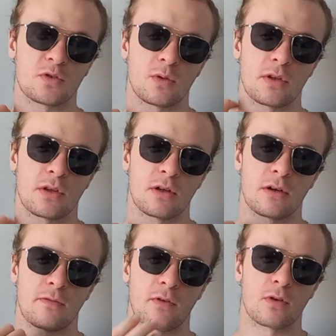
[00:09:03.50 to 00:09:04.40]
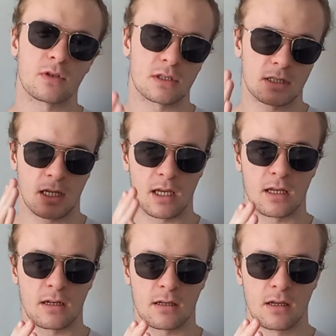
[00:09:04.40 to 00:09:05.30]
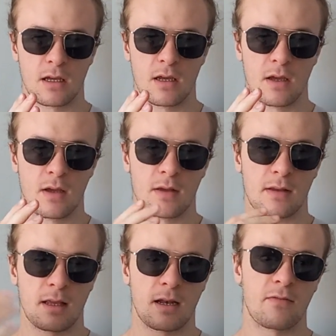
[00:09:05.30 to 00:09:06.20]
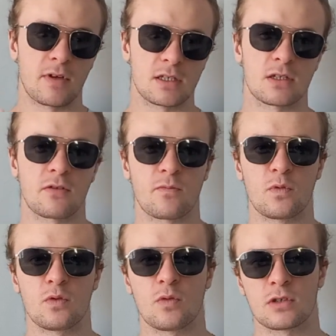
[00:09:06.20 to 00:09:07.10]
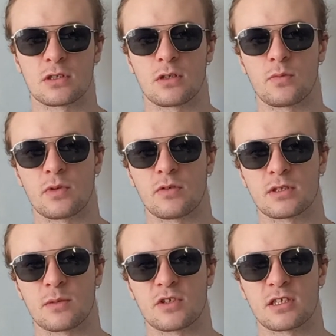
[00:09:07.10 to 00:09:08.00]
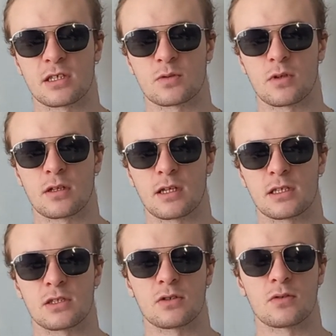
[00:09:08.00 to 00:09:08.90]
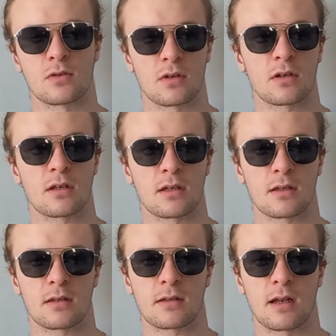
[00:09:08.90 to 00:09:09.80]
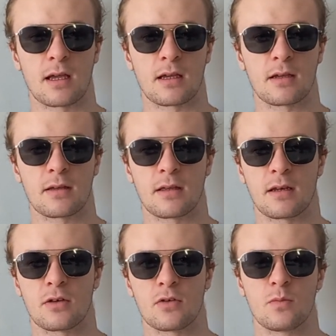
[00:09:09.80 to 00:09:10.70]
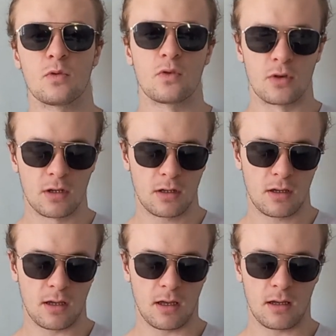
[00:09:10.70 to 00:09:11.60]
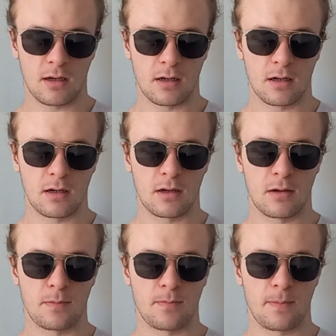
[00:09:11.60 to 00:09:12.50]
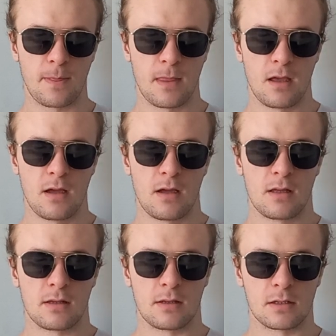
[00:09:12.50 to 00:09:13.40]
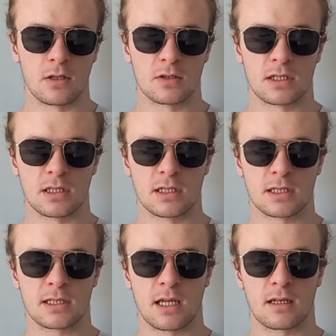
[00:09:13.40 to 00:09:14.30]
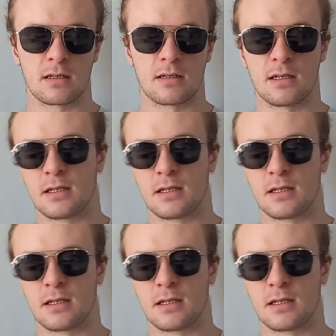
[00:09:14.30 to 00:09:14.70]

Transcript: with focus and elevation of mood, works on dopamine receptors as well, gets you like in a good mood. The dosage is standard,